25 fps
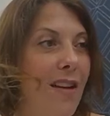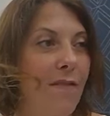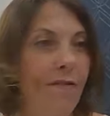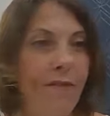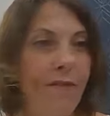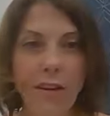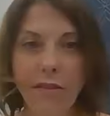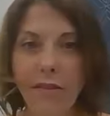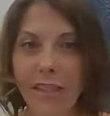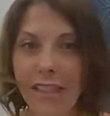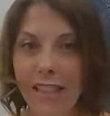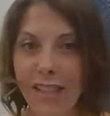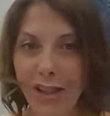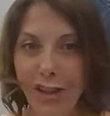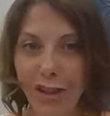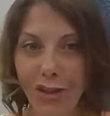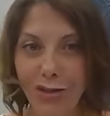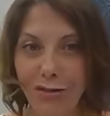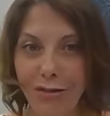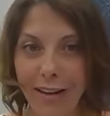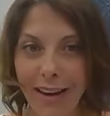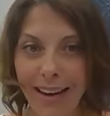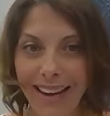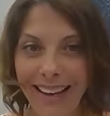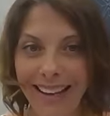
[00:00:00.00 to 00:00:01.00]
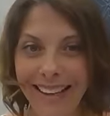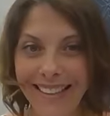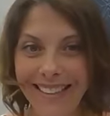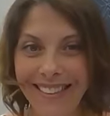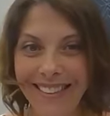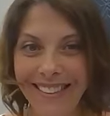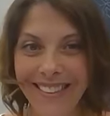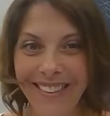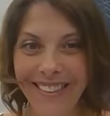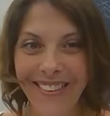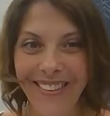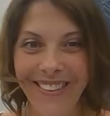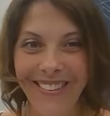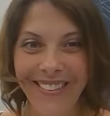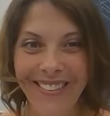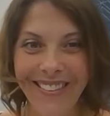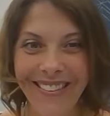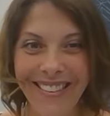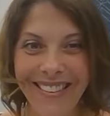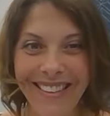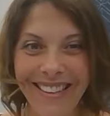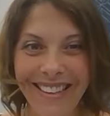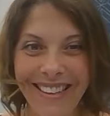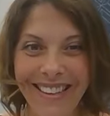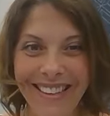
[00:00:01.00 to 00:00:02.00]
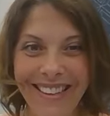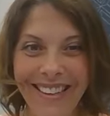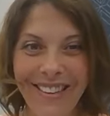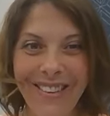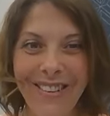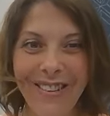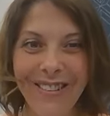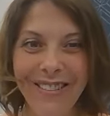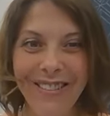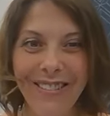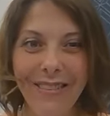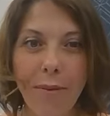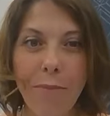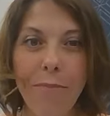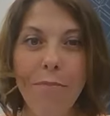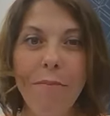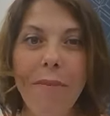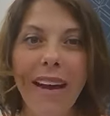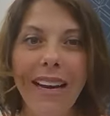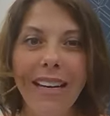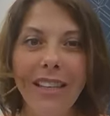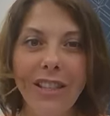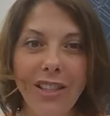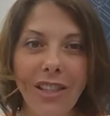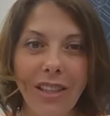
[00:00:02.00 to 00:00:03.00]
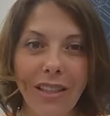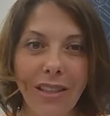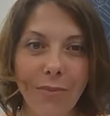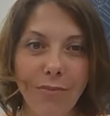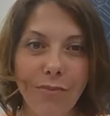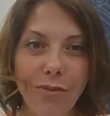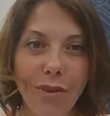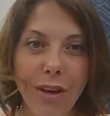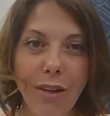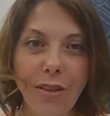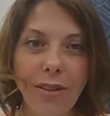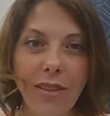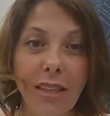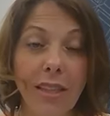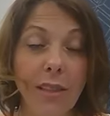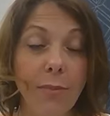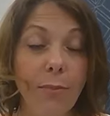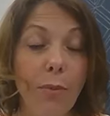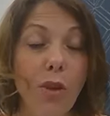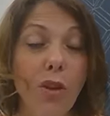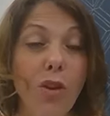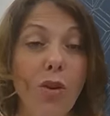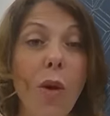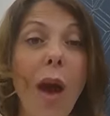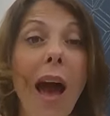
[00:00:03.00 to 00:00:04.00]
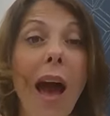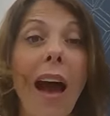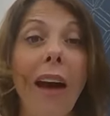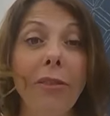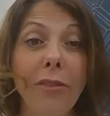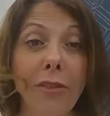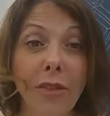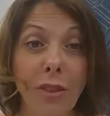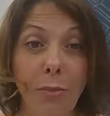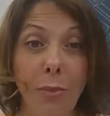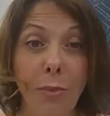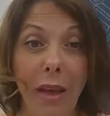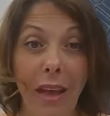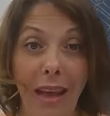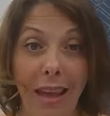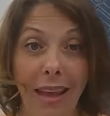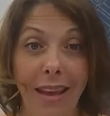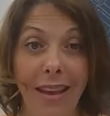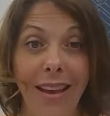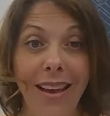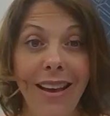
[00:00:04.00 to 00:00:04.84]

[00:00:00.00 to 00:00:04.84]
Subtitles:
very strict on managing the process, but you have to be.